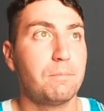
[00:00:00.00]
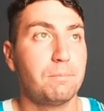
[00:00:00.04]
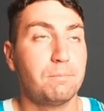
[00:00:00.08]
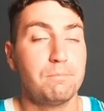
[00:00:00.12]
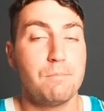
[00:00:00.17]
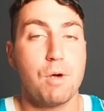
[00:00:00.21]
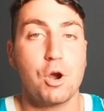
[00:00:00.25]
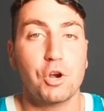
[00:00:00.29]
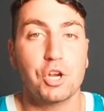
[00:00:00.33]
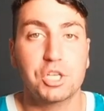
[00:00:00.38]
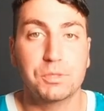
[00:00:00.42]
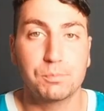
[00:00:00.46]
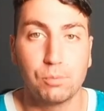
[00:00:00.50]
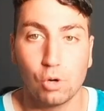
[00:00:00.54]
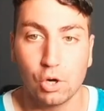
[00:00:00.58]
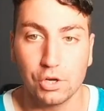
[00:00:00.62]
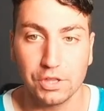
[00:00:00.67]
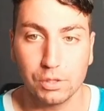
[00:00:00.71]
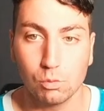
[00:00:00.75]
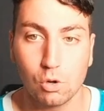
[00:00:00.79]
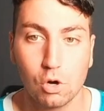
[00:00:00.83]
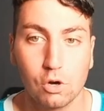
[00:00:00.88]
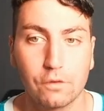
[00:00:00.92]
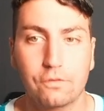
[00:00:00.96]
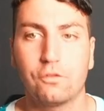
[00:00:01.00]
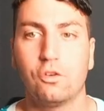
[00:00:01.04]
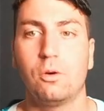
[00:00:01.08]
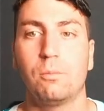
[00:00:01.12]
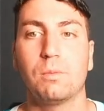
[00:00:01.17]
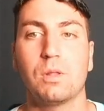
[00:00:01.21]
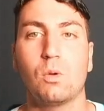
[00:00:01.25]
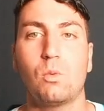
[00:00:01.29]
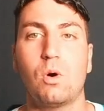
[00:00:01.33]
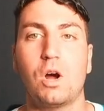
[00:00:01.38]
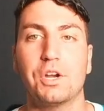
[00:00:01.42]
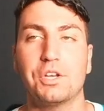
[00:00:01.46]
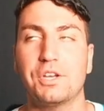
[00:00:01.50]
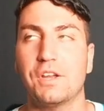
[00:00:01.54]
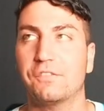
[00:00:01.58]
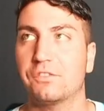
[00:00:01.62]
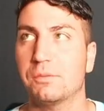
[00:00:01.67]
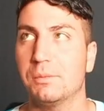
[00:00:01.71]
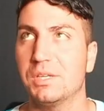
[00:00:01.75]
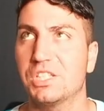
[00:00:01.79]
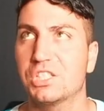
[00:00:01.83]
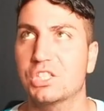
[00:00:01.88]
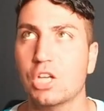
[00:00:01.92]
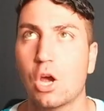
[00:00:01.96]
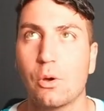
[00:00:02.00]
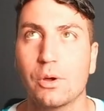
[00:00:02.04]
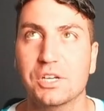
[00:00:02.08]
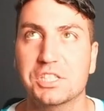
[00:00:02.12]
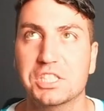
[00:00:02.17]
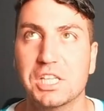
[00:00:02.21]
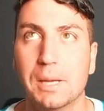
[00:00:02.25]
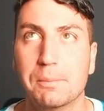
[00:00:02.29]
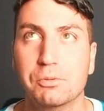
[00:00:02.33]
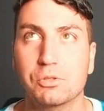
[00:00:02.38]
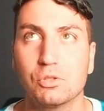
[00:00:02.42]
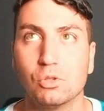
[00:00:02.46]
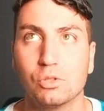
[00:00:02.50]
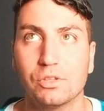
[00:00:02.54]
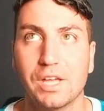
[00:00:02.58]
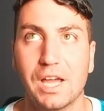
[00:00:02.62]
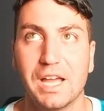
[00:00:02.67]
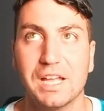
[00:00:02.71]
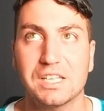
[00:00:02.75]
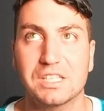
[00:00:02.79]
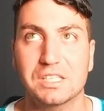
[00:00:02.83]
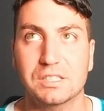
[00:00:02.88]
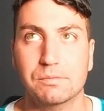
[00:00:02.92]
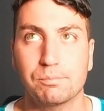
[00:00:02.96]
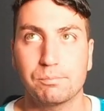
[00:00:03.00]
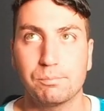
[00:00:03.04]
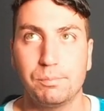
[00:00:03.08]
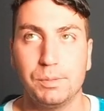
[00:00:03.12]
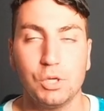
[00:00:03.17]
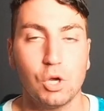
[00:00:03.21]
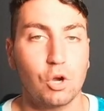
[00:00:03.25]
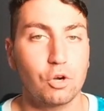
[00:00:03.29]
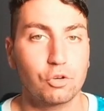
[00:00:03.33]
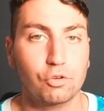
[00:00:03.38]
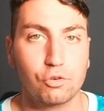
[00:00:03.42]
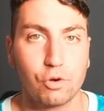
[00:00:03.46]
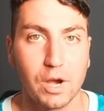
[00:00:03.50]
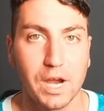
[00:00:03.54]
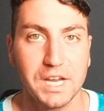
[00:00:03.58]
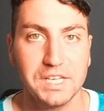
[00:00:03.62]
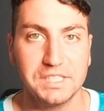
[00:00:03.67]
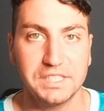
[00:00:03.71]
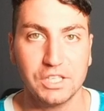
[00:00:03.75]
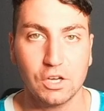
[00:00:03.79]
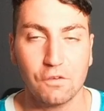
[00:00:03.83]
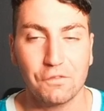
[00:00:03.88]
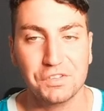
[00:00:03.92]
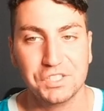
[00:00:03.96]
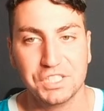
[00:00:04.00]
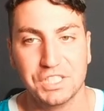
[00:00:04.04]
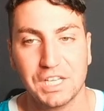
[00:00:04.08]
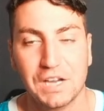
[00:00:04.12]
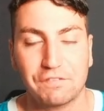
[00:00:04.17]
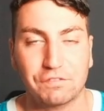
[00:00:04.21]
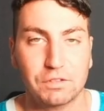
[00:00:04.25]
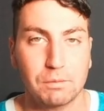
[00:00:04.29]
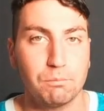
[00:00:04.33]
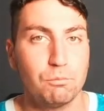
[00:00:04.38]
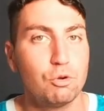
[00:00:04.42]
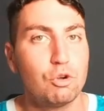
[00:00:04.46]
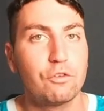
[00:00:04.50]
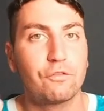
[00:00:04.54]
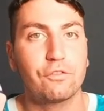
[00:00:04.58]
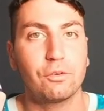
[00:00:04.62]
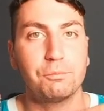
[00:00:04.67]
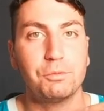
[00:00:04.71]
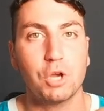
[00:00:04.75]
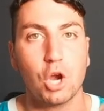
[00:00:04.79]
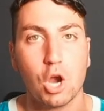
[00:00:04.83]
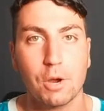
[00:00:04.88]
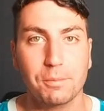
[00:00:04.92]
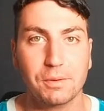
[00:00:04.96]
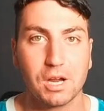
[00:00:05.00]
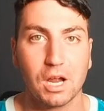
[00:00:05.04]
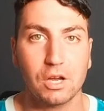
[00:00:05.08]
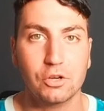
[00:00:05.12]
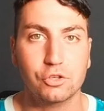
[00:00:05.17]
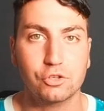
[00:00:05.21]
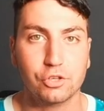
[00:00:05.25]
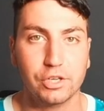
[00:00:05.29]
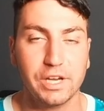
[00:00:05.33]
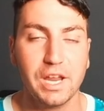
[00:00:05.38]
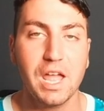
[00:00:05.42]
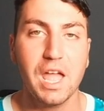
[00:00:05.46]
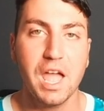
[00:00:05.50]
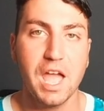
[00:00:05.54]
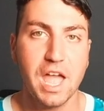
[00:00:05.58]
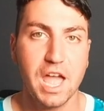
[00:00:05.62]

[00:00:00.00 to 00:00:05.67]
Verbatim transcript: motorsport in the world, Formula One, you have to be so exceptional that it's beyond crazy. Obviously, you have to move from your home country.